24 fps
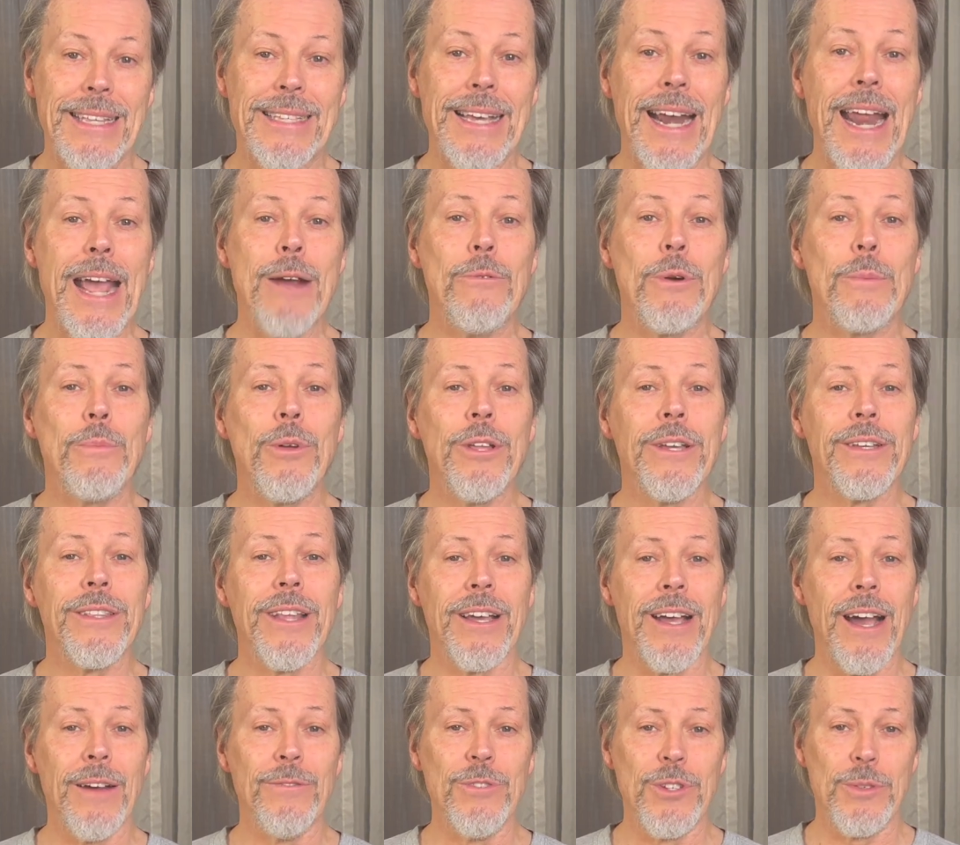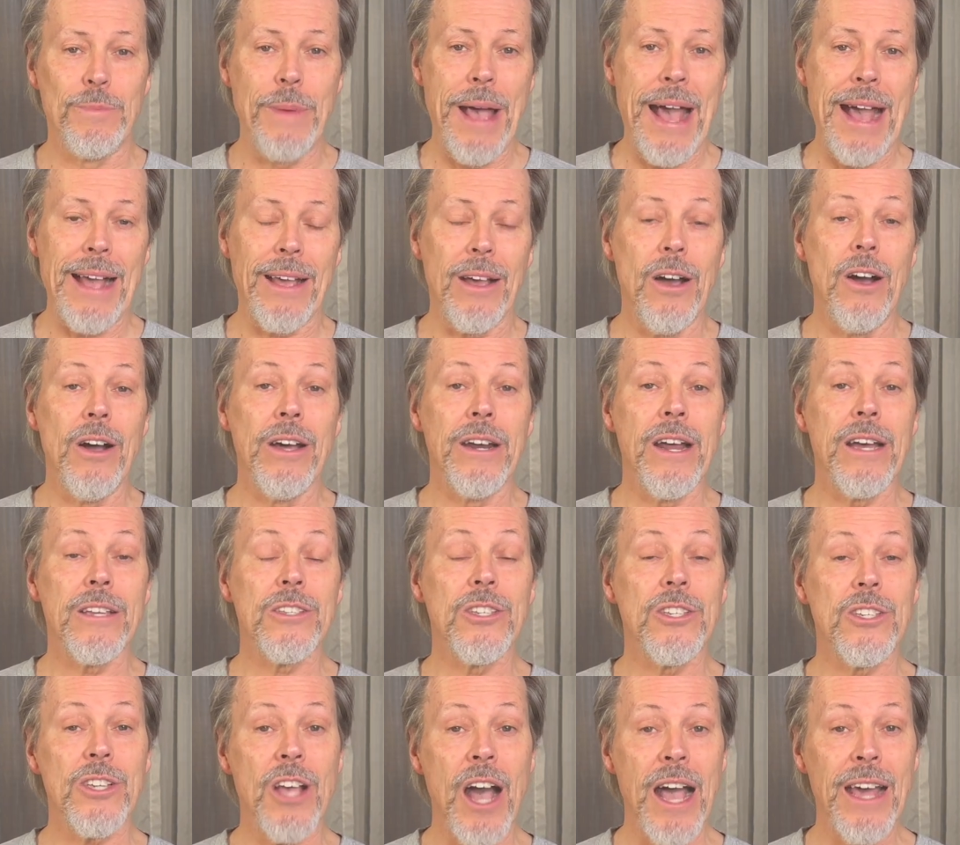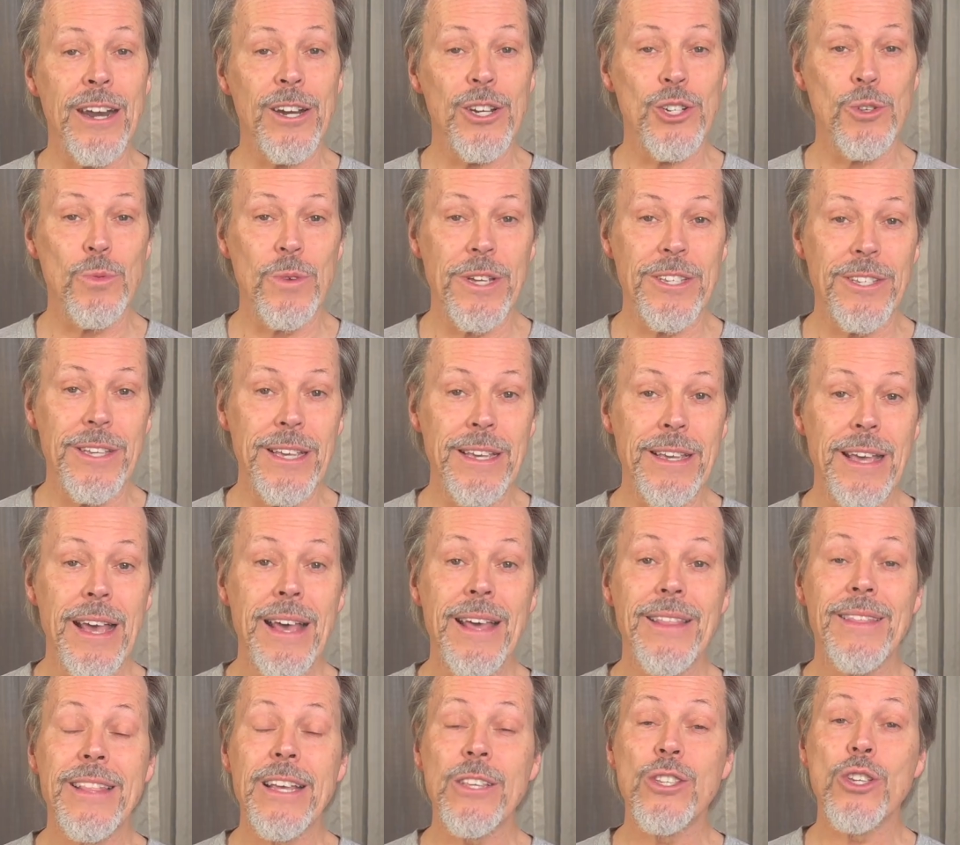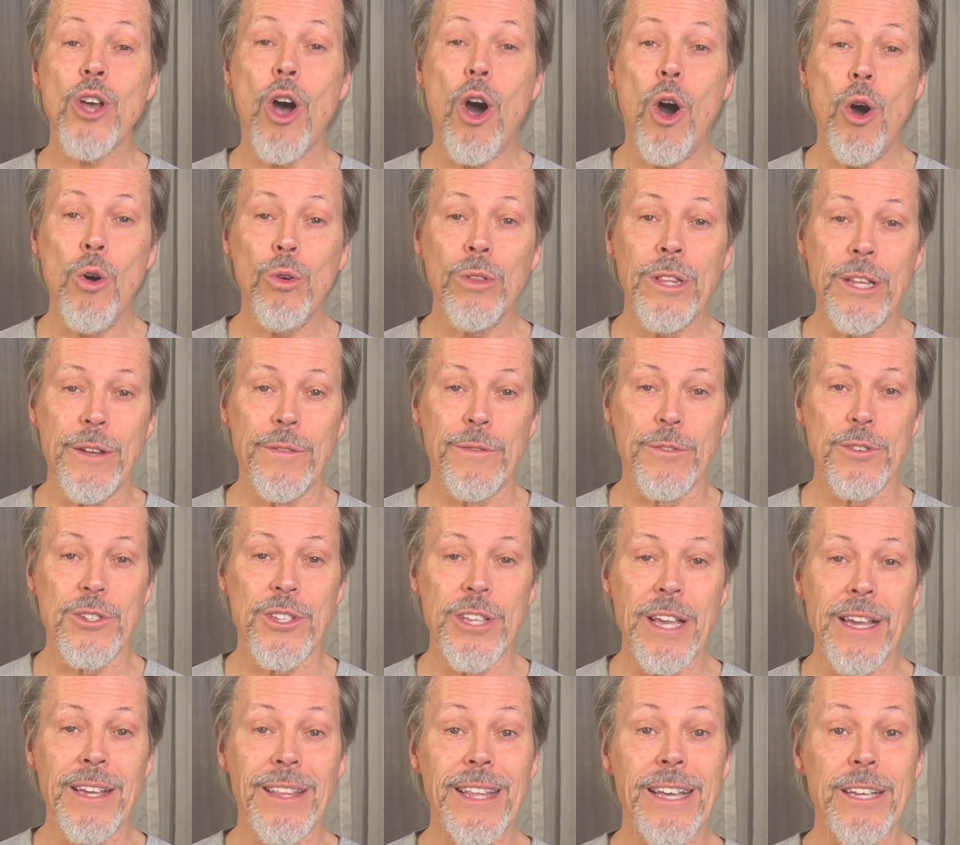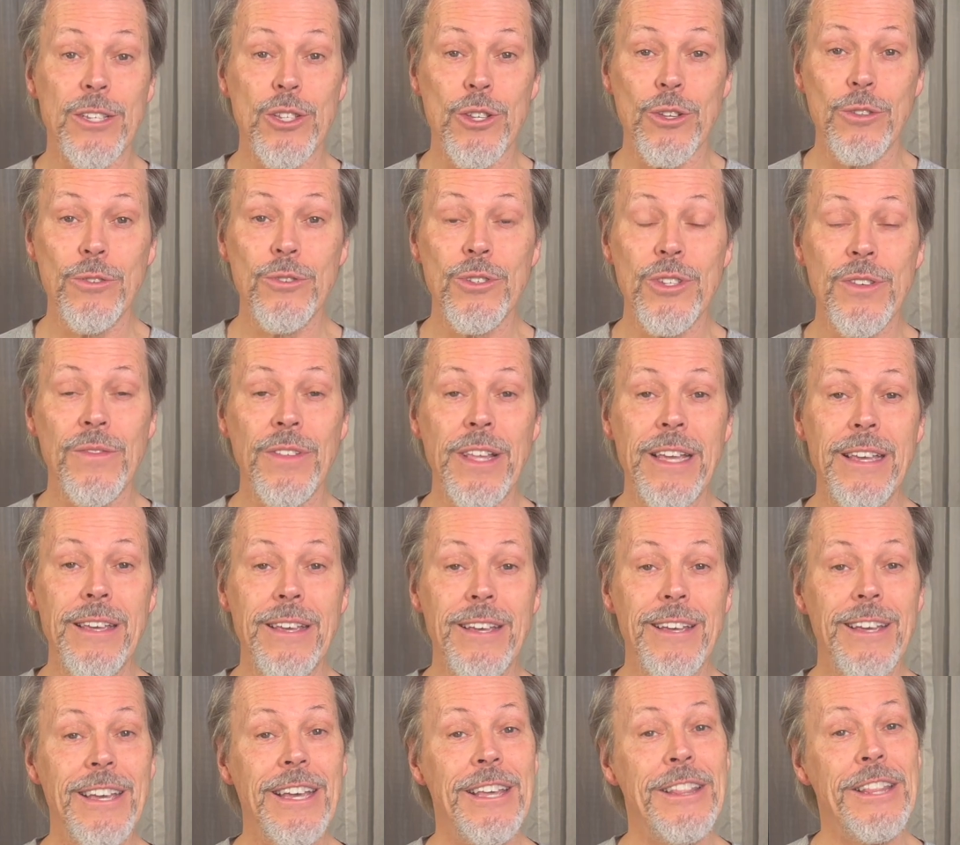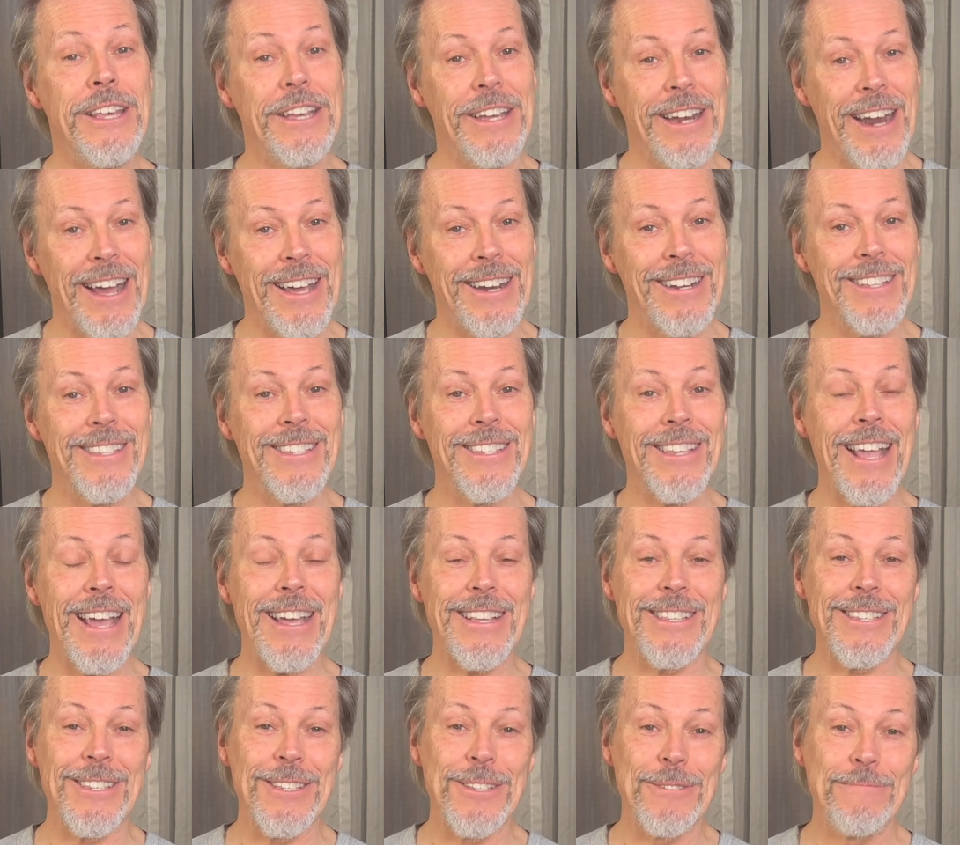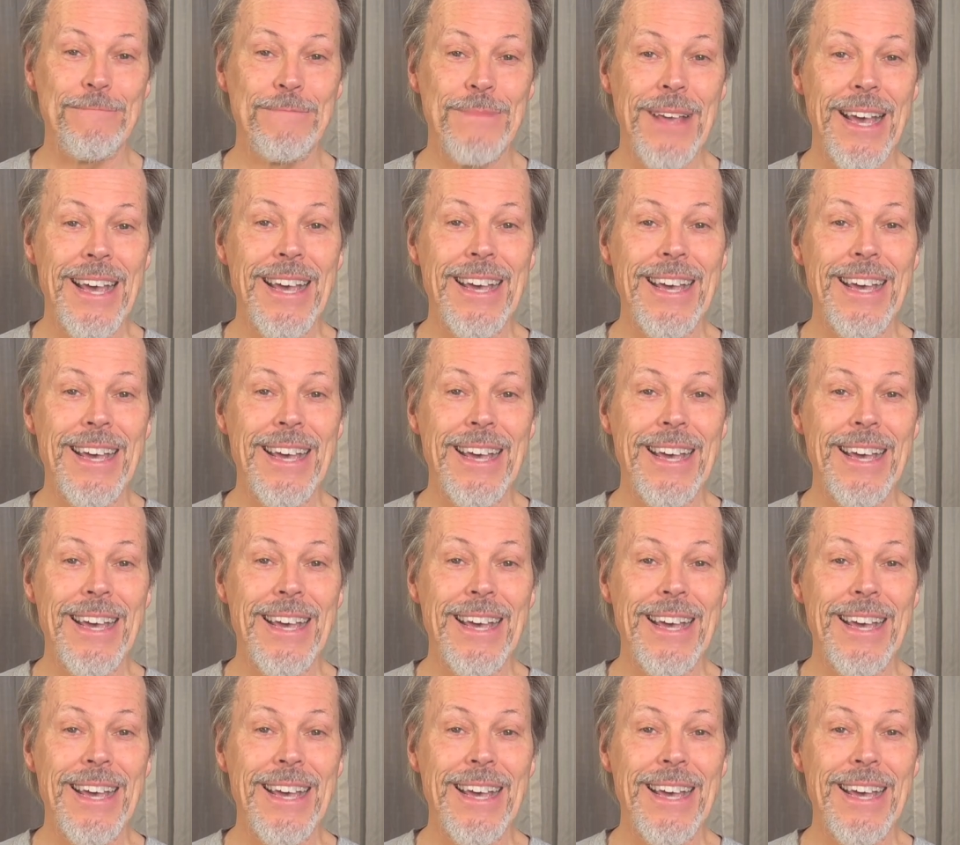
Today we're pulling the covers back on a Scottish whiskey that's only for sale exclusively in the United States.